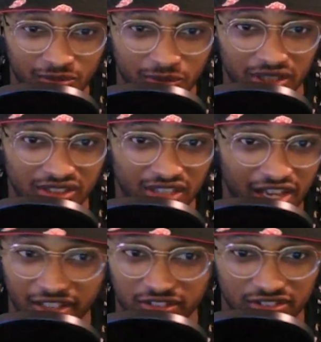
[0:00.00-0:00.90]
But
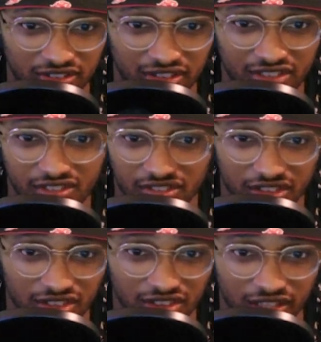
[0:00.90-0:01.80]
yeah, this is
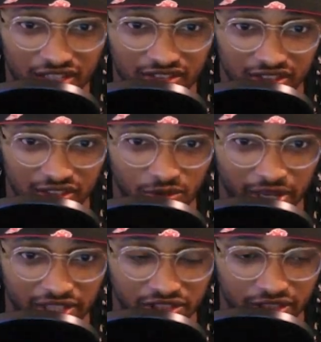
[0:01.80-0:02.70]
a nice little way
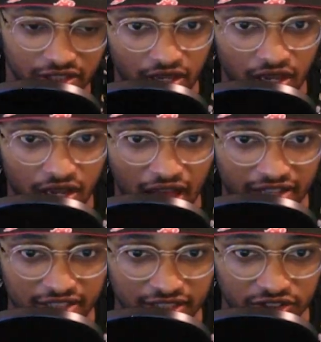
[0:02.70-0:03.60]
to
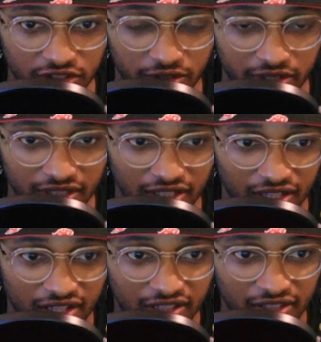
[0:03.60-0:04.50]
actually do it. And